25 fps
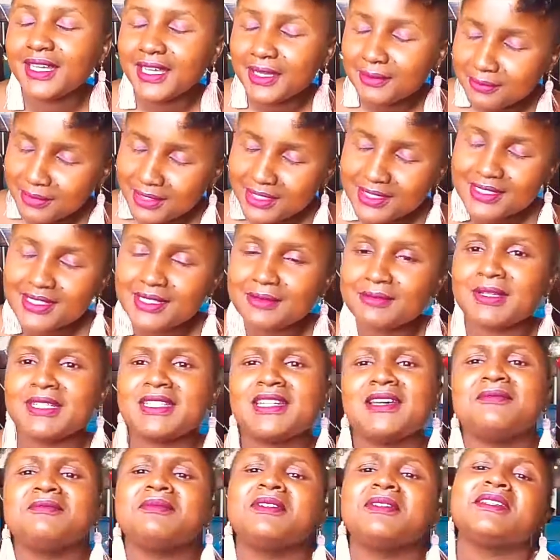I might say,
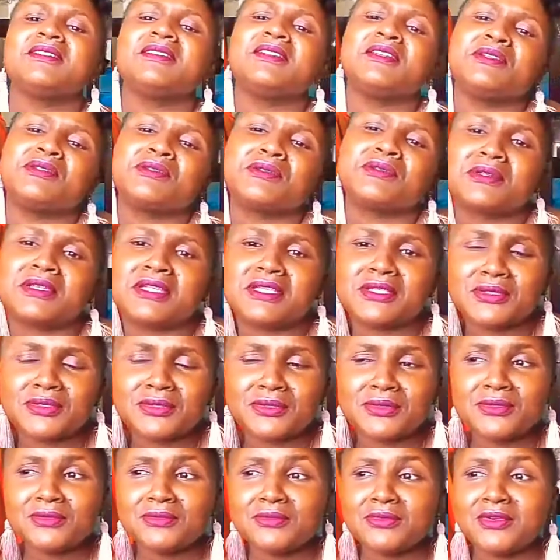but I've been into
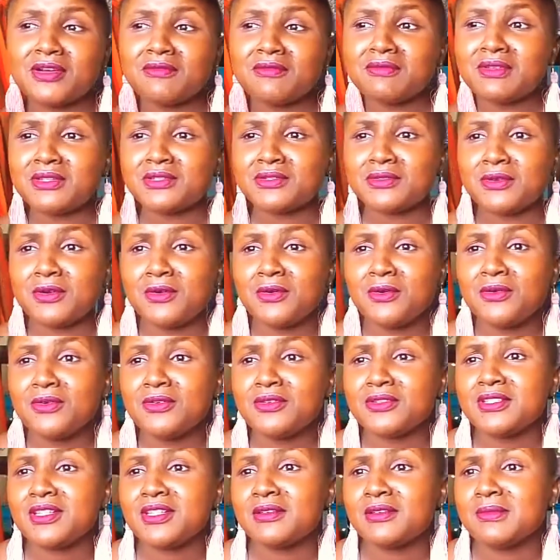Kisumu, I've been to
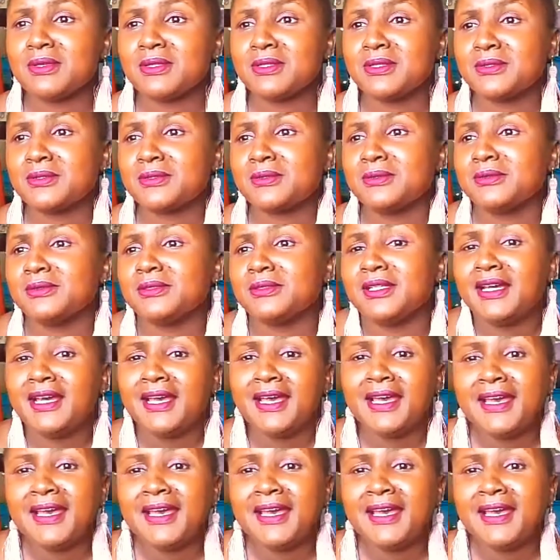Coast, I've been to